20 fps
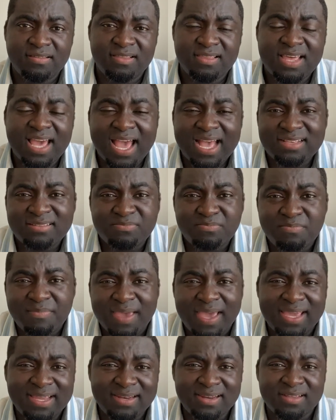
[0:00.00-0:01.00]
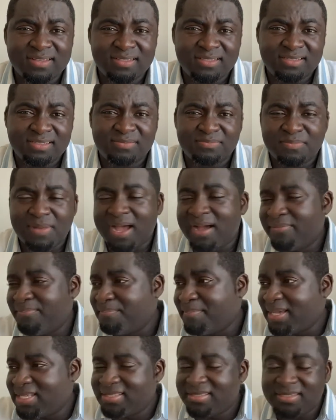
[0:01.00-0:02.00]
that has made us,
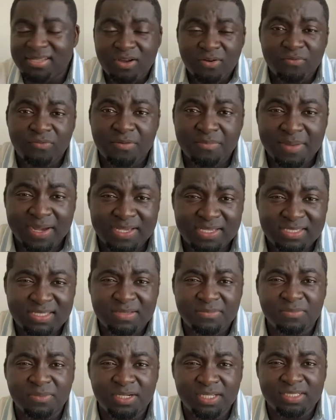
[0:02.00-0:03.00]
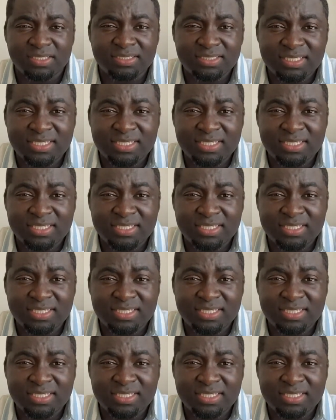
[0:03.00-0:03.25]
myself and my siblings,